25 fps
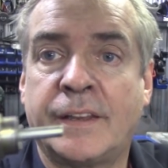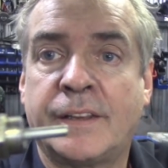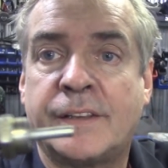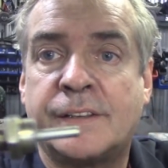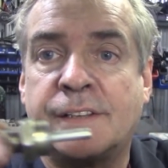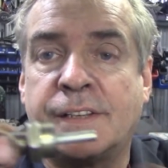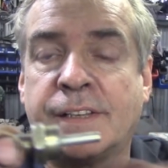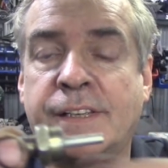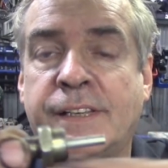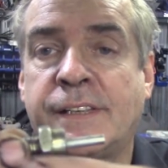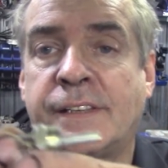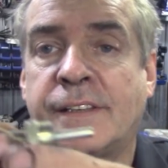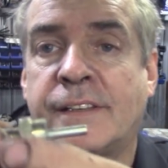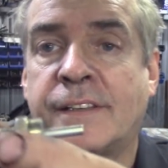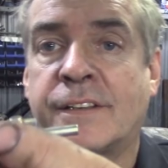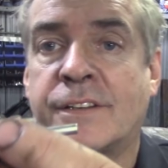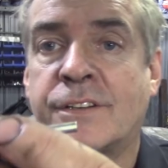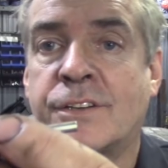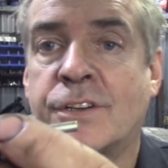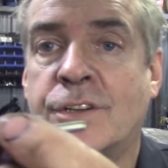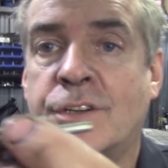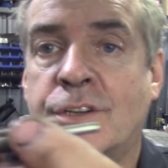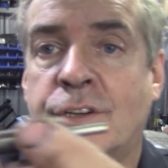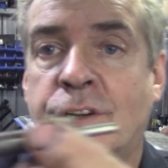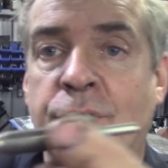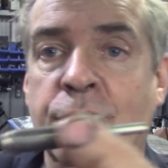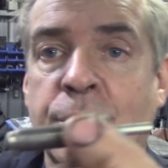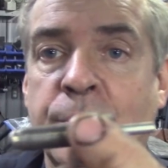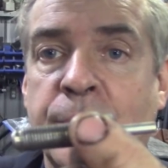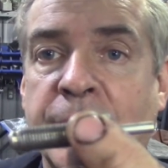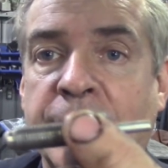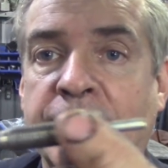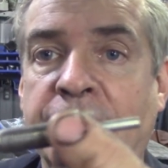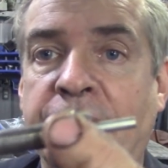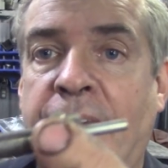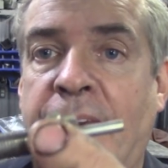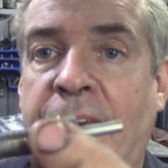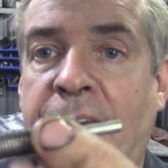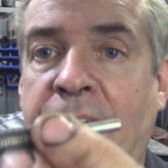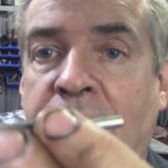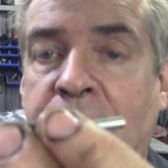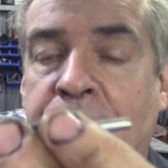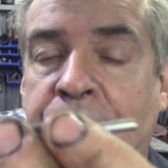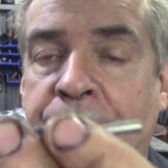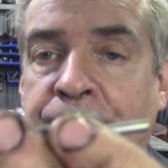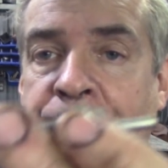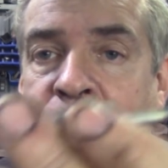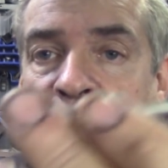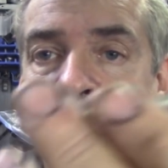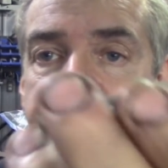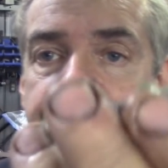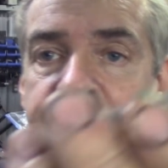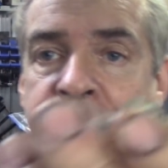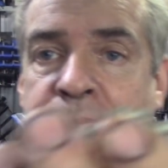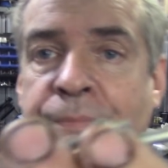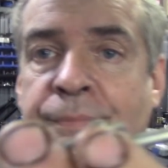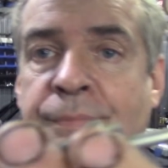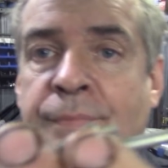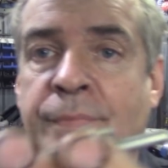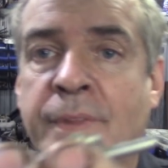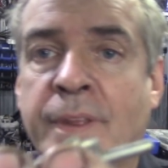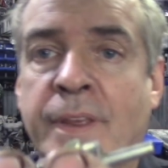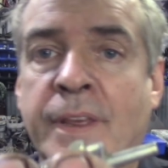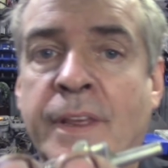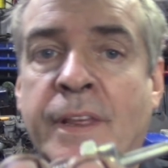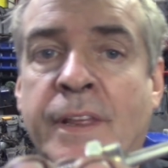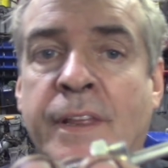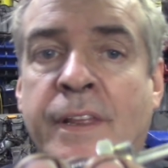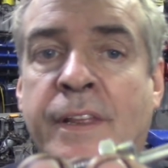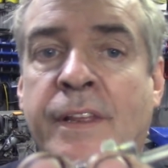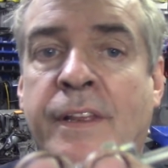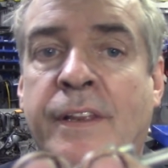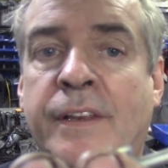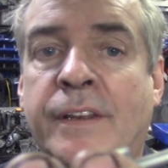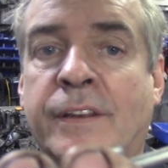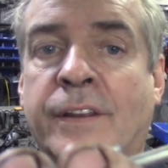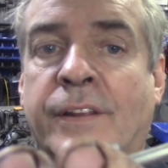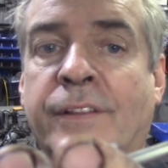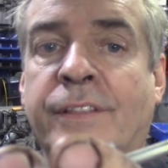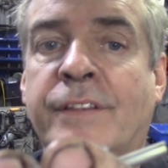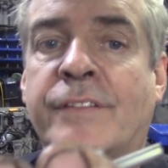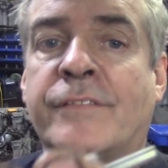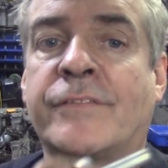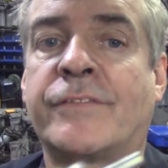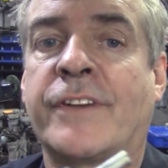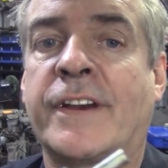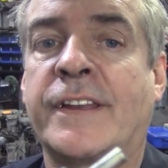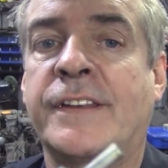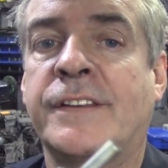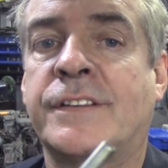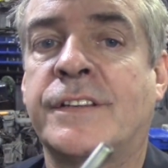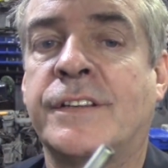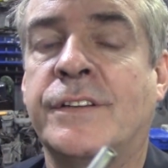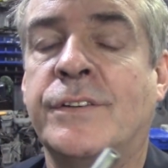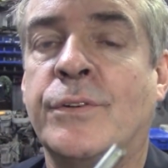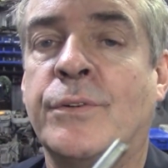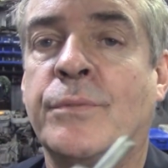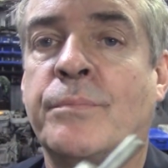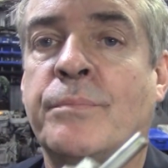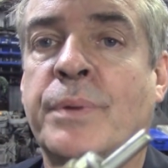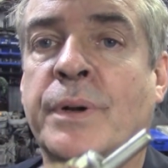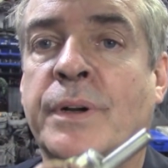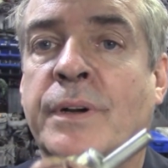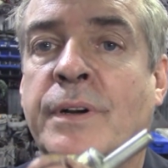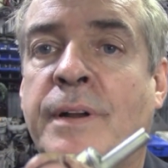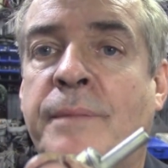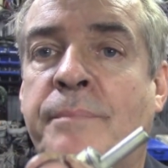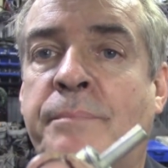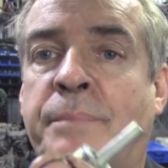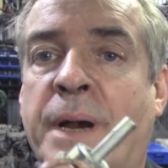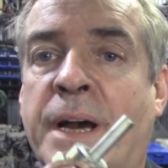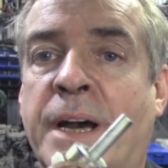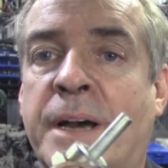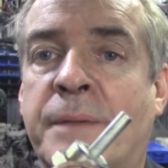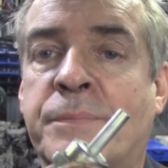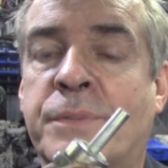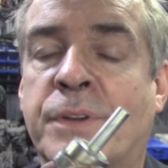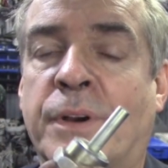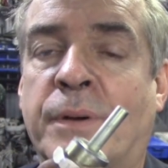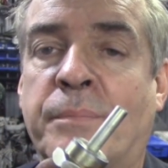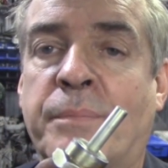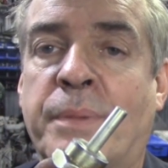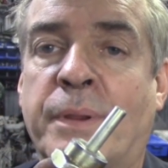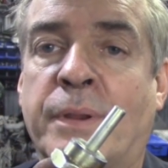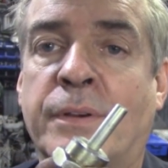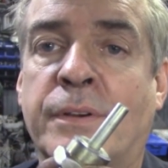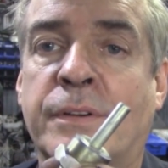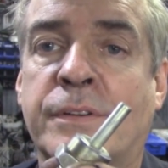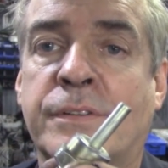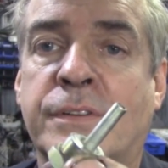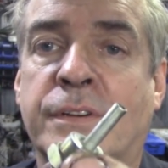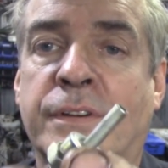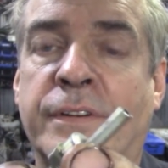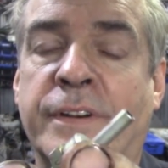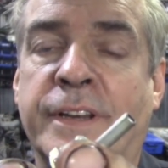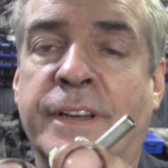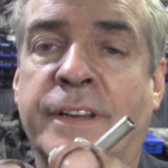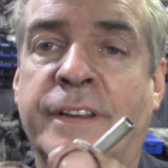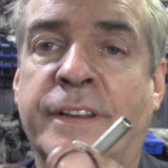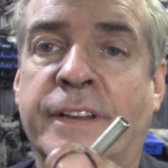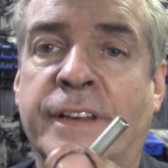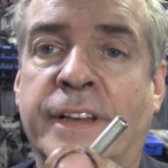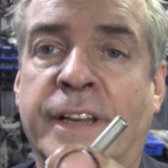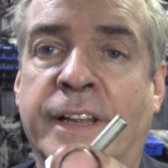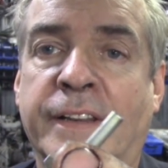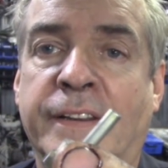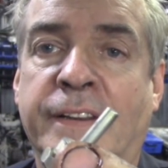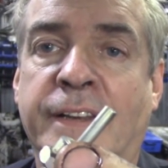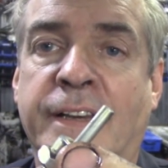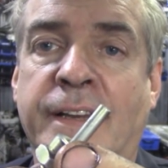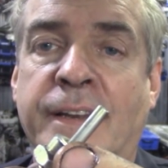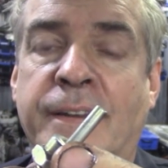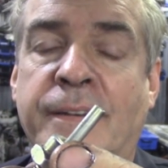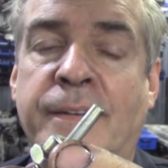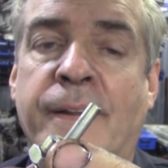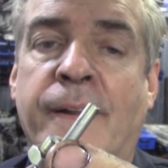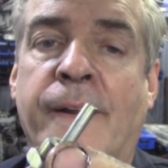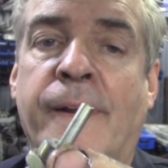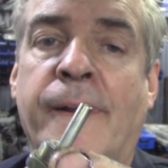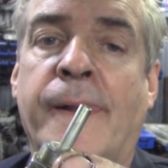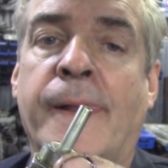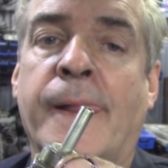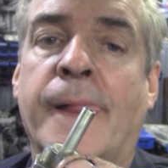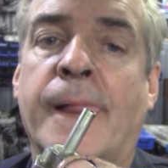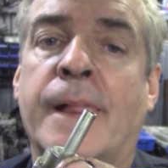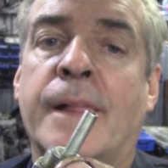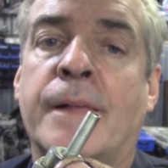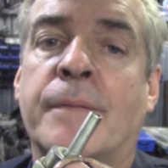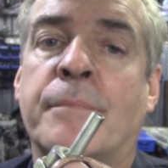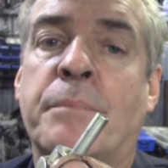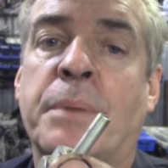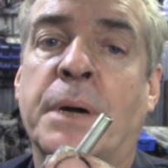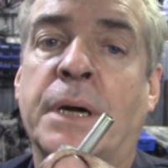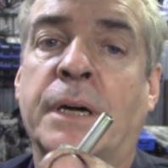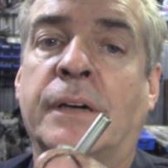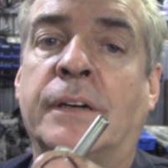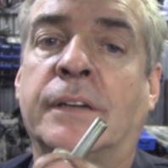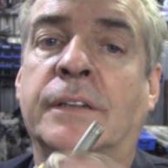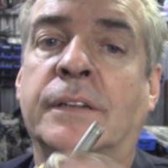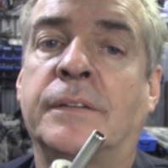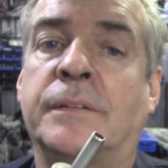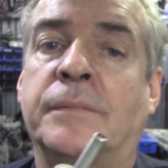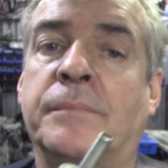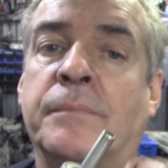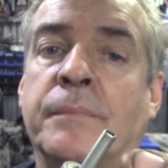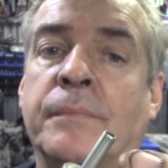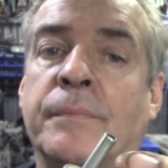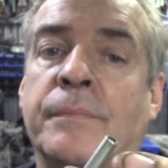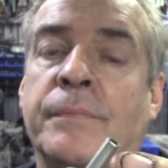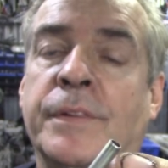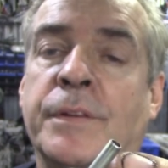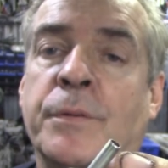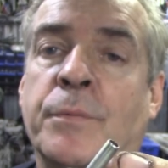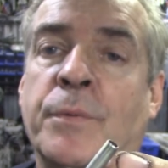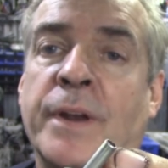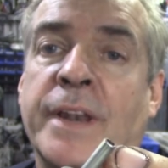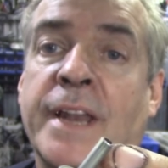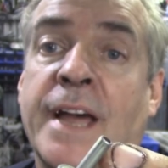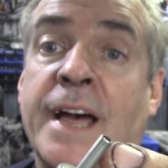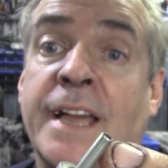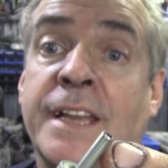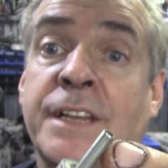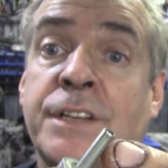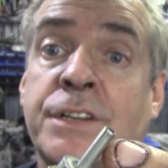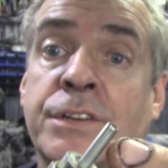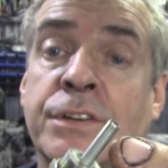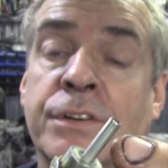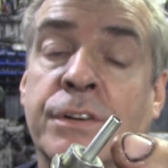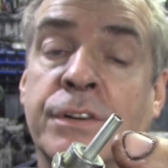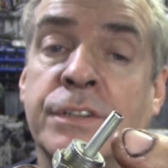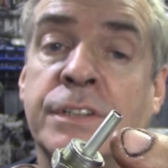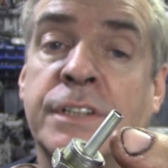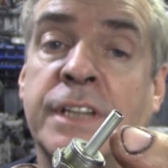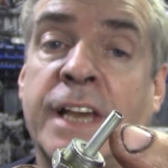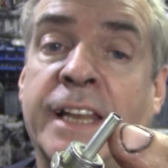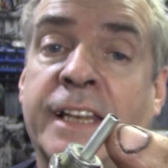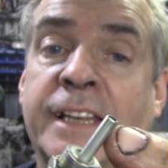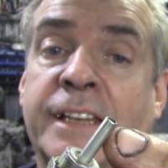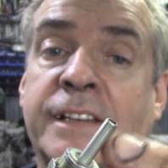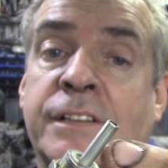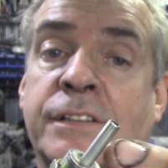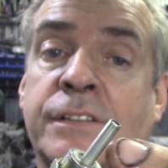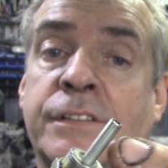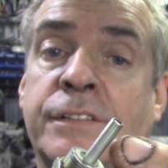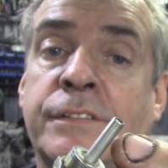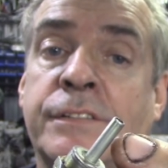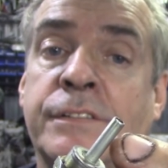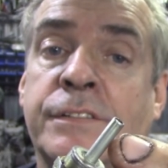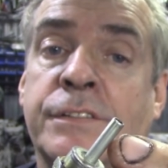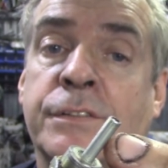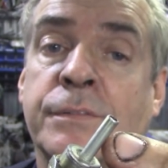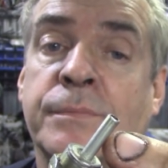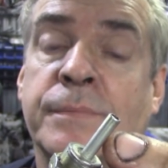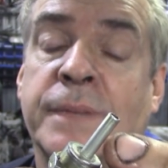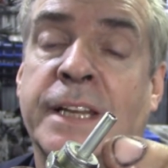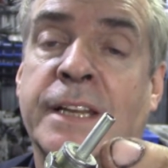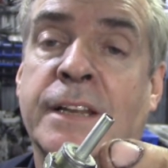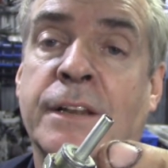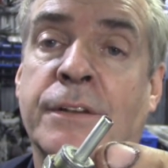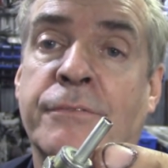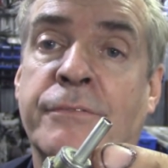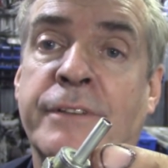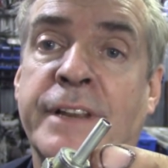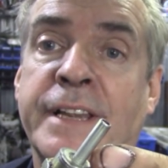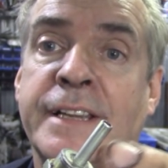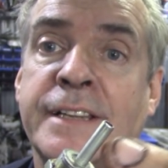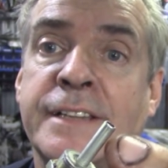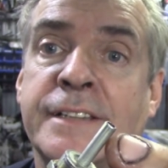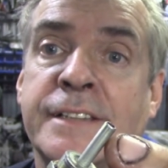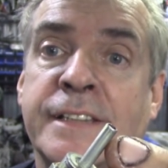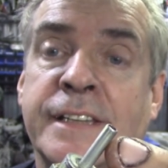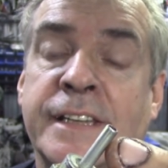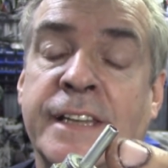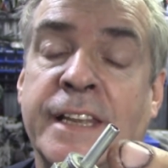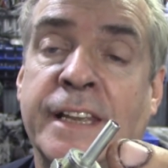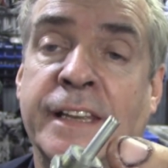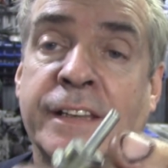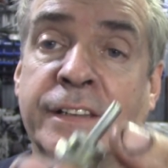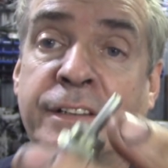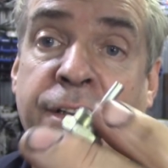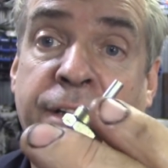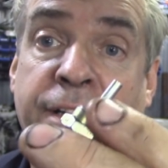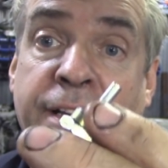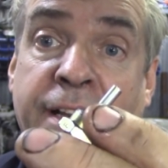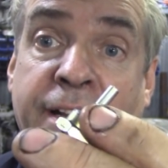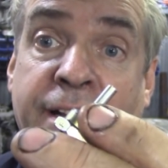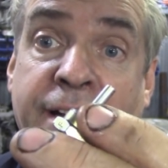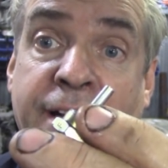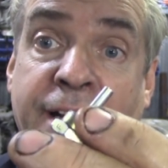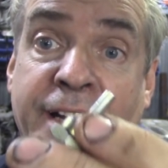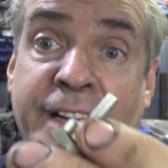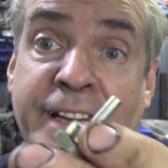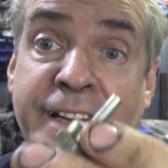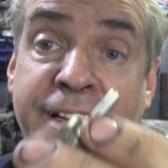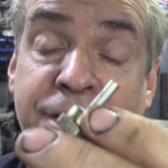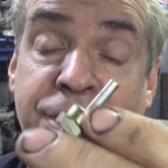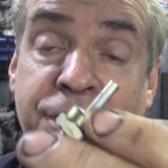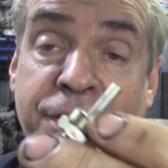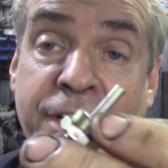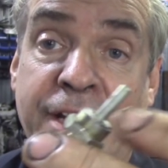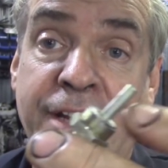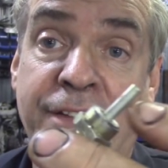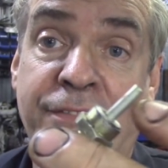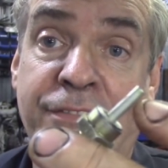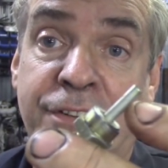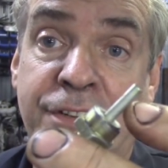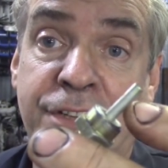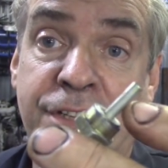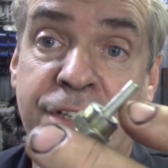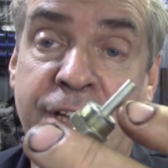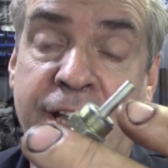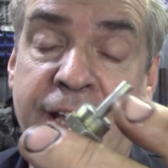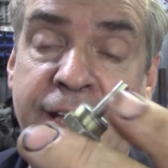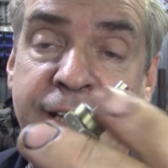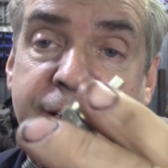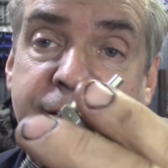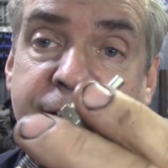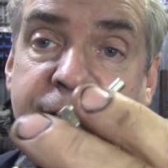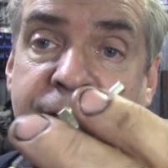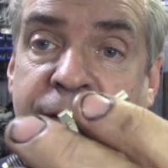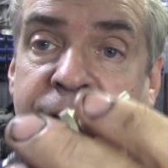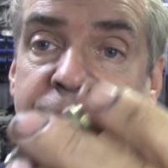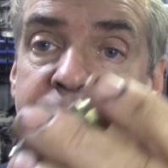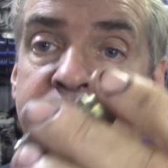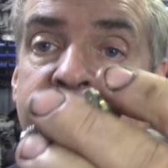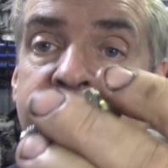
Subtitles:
See, there's a tube in there. Nothing fancy, no barbs or burrs or anything like that, but the one I chose had some little rings in here to clinch it even tighter.